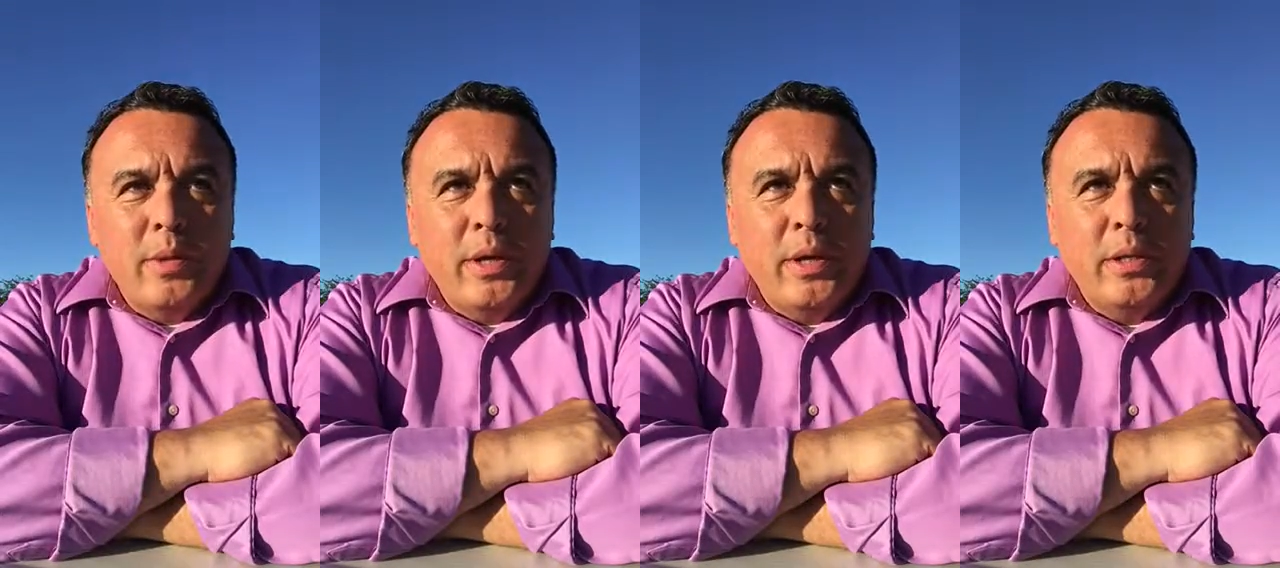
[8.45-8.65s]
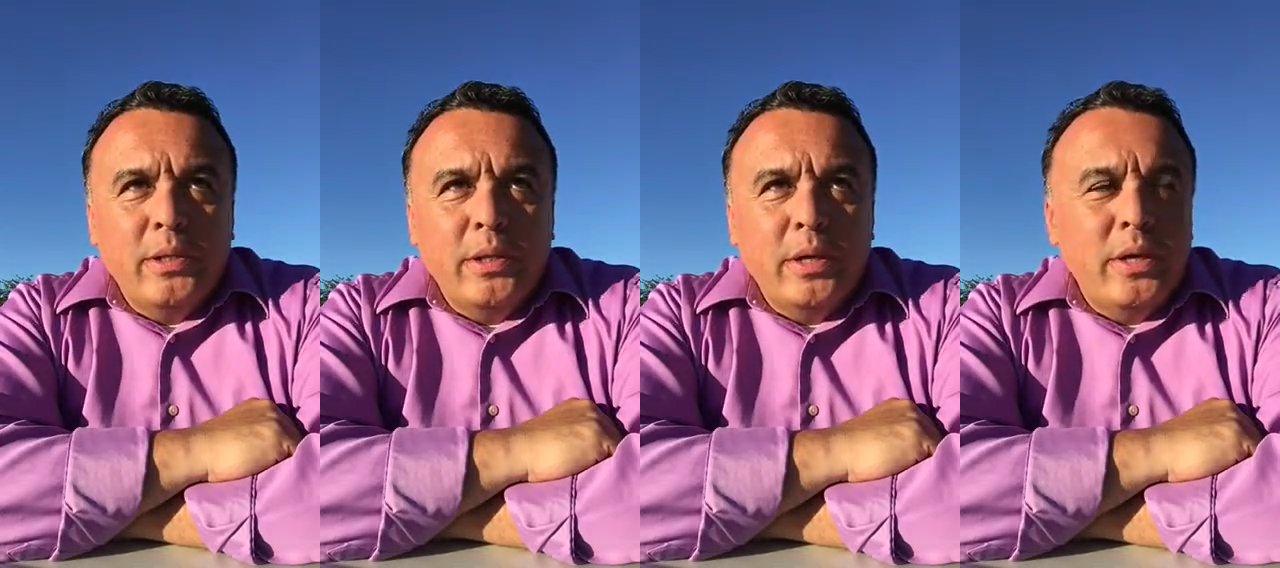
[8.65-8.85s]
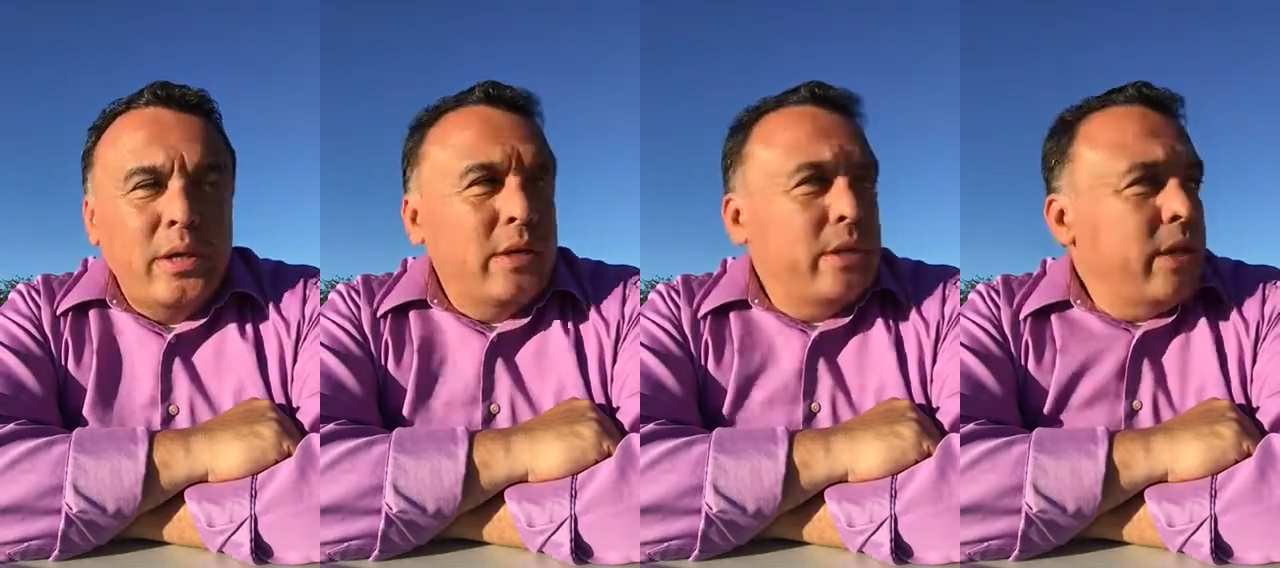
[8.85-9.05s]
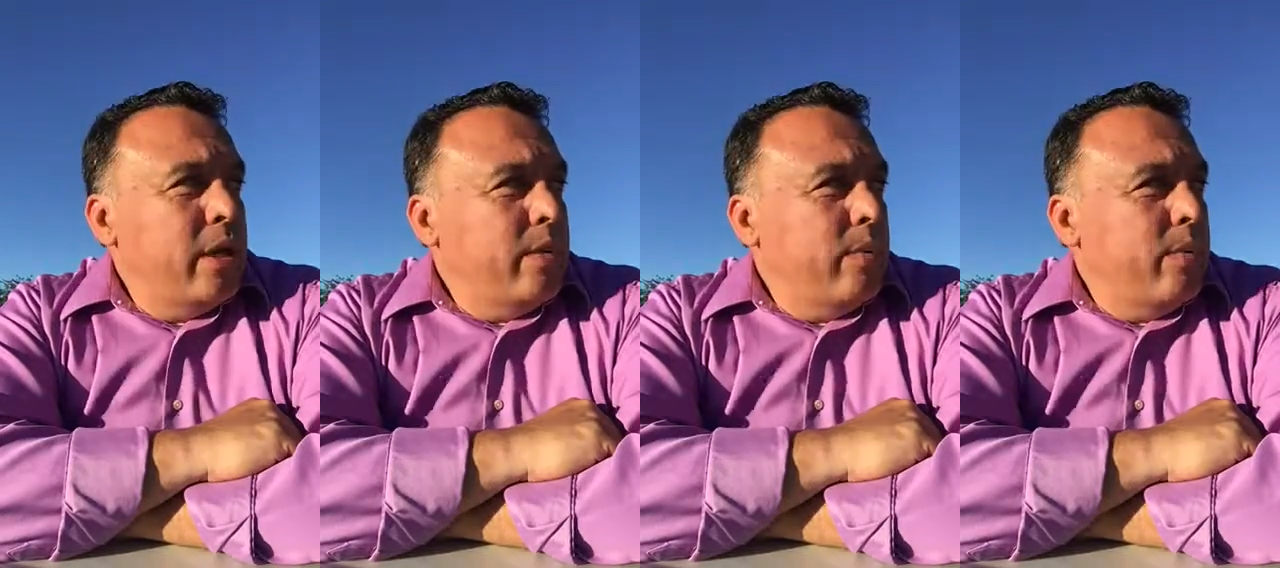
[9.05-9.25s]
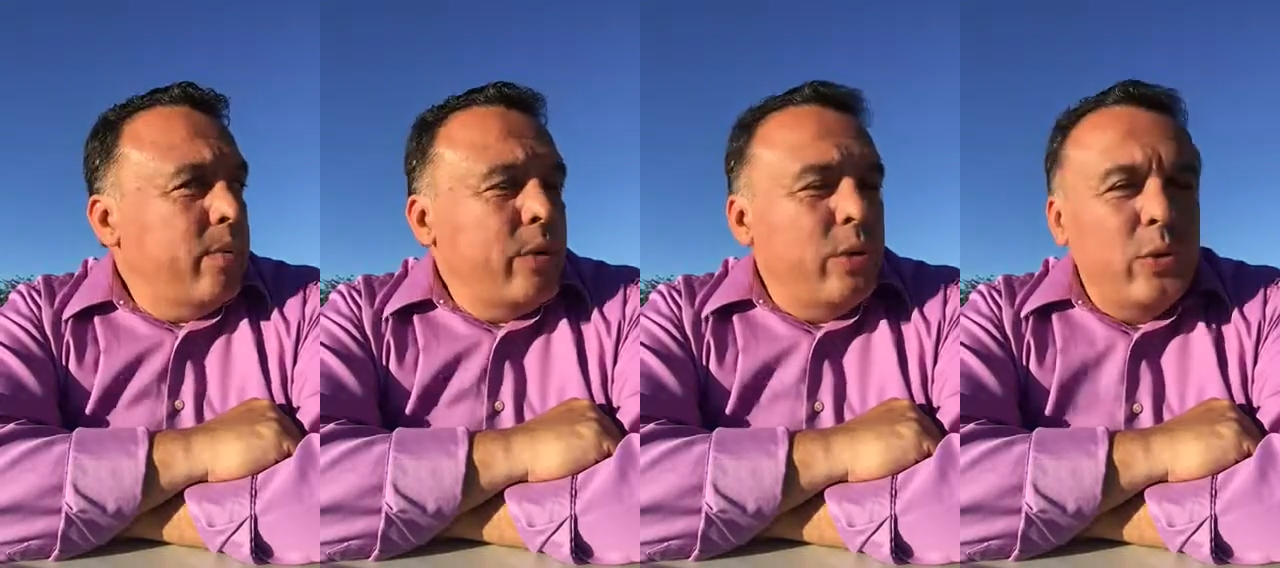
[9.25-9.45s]
because it is a
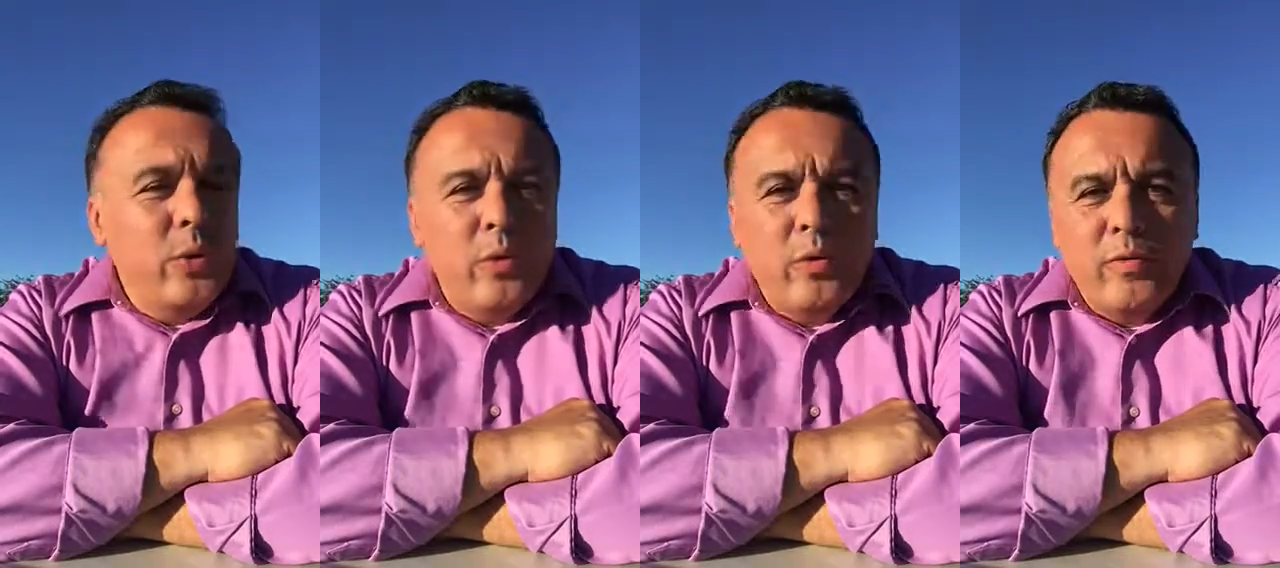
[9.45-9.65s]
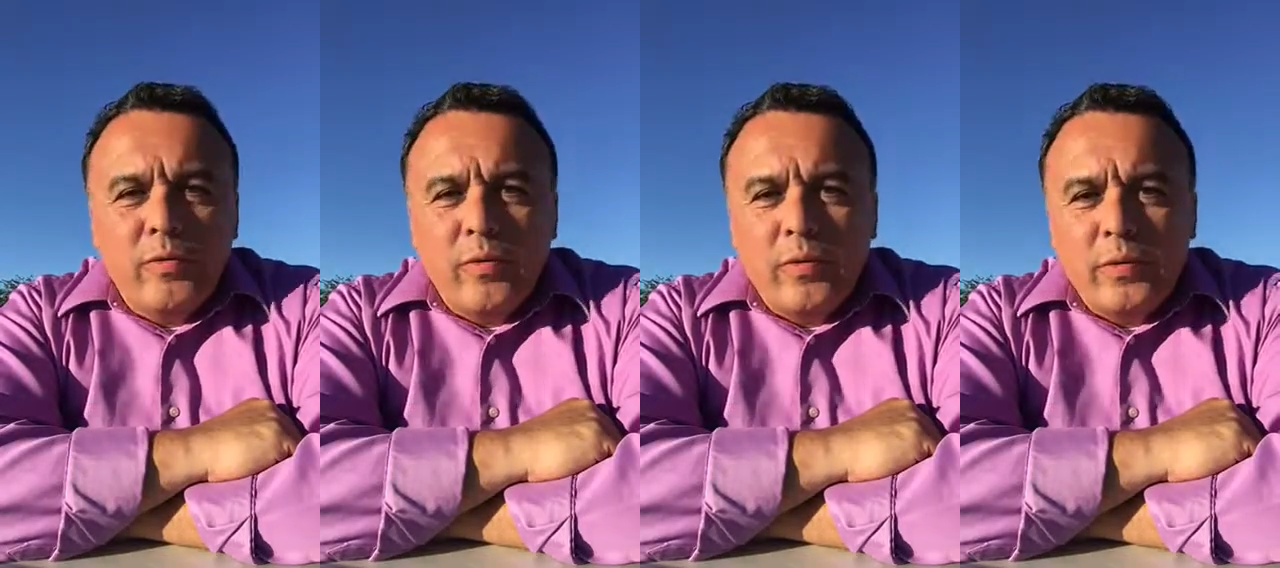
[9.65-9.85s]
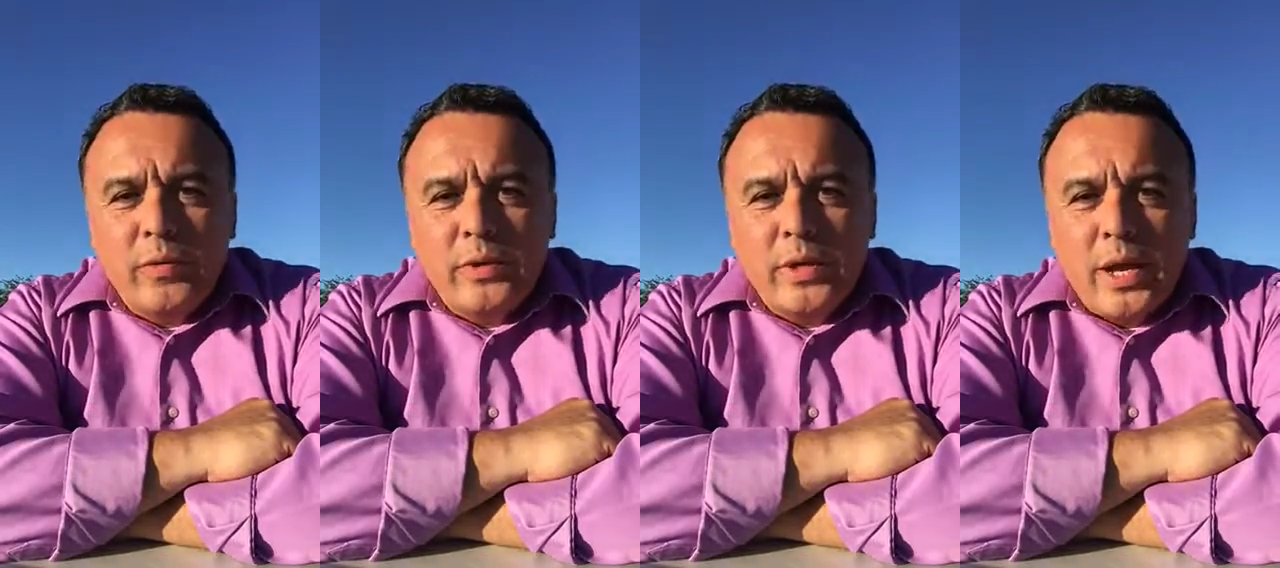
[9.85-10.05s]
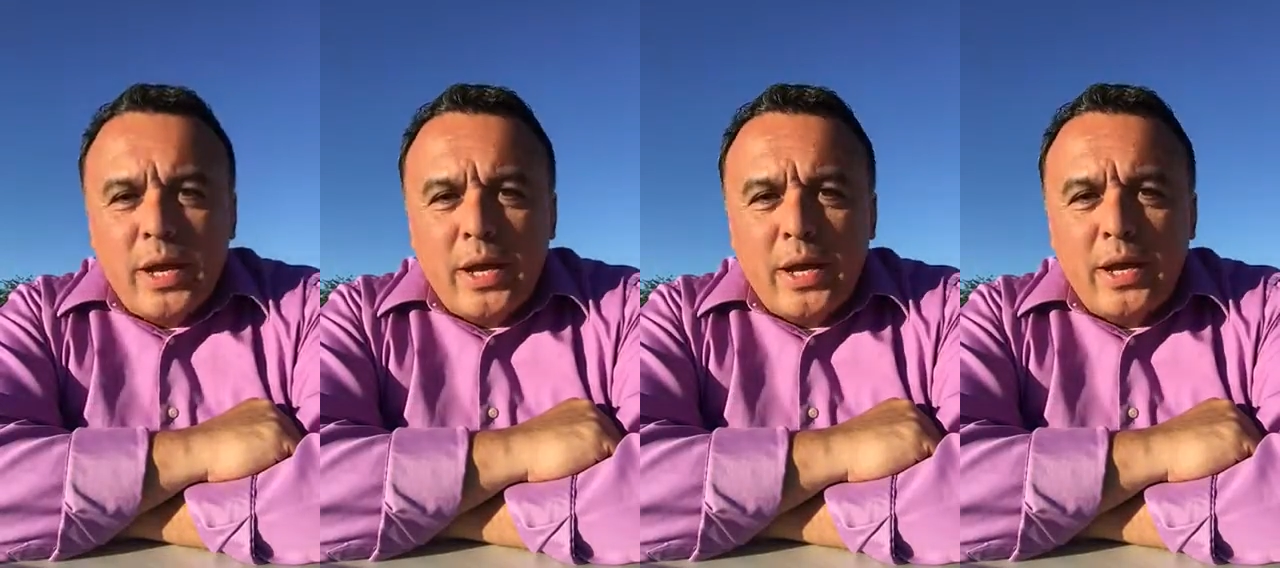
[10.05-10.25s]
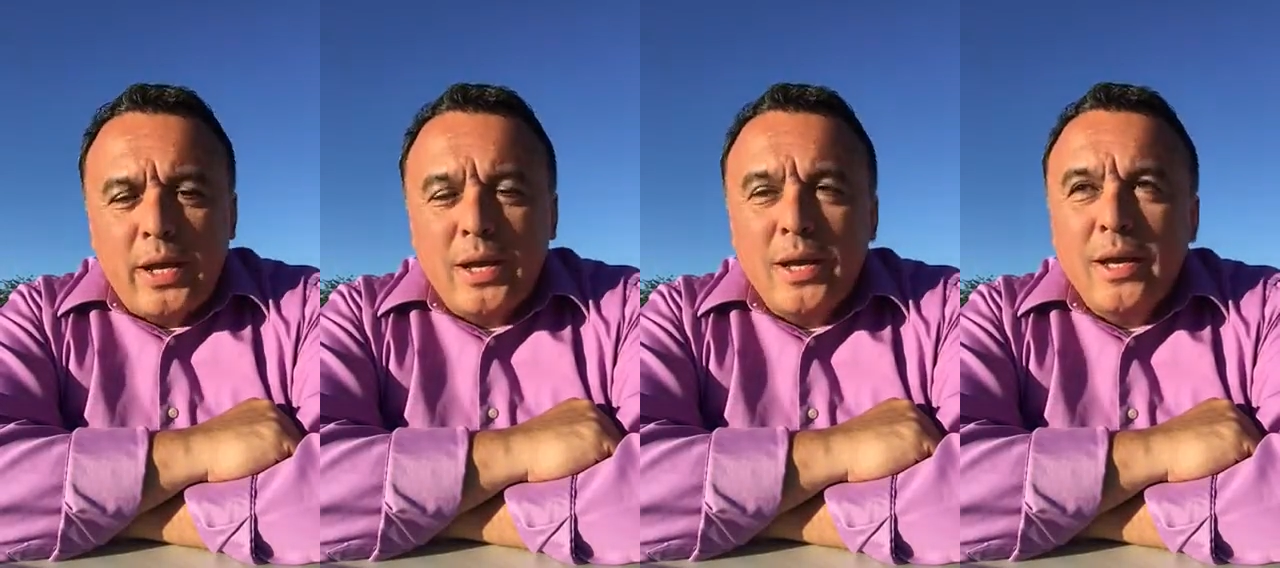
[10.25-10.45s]
beautiful
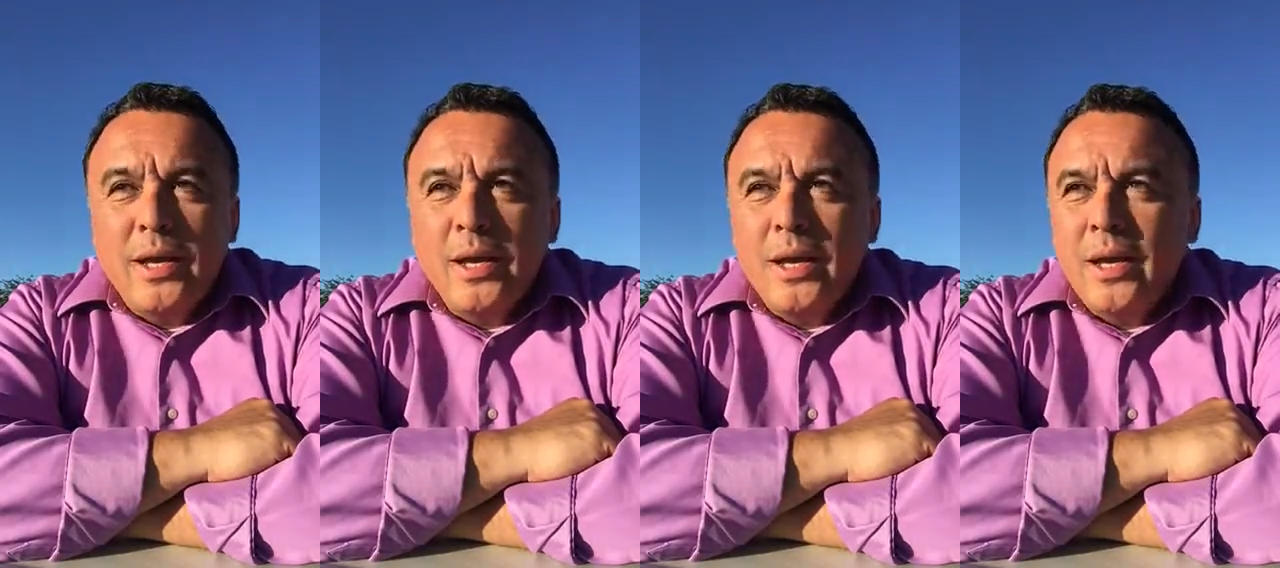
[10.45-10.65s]
day.